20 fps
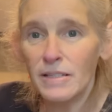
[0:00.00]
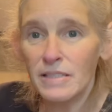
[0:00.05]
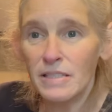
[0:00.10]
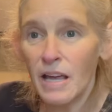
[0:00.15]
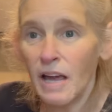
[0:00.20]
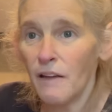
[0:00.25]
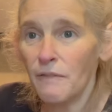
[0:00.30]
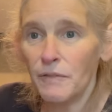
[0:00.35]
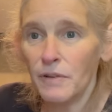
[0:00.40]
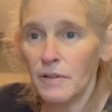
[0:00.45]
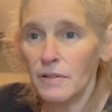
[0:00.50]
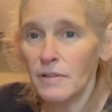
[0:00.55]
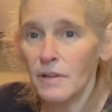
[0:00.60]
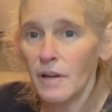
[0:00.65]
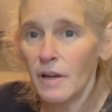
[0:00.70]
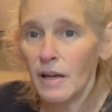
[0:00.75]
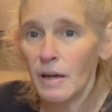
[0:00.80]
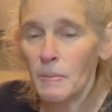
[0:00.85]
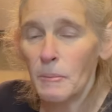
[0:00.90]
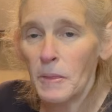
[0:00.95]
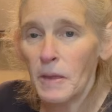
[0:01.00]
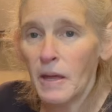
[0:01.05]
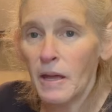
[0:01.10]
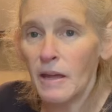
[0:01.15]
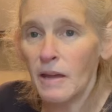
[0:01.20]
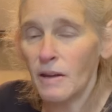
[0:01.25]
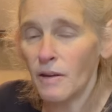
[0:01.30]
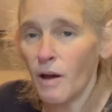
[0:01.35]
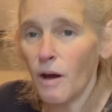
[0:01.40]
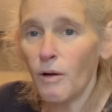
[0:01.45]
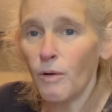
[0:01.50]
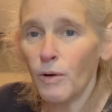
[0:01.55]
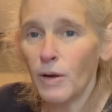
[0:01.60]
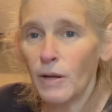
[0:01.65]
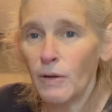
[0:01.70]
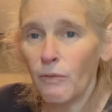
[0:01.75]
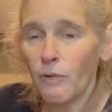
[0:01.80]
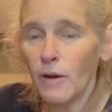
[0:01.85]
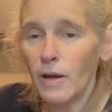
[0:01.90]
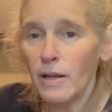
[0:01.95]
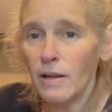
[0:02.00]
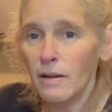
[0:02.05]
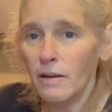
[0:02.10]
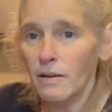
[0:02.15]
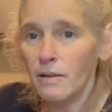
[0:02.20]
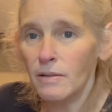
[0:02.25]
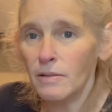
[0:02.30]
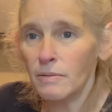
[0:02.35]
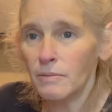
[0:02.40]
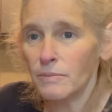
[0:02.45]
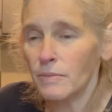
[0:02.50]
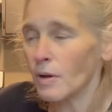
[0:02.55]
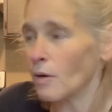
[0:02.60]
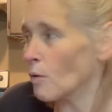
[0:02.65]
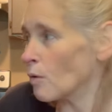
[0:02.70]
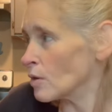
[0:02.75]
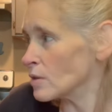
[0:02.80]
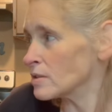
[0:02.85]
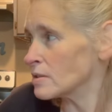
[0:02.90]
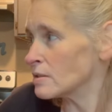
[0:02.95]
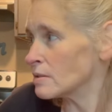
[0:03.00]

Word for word: seven, he can it's, already read. Of course,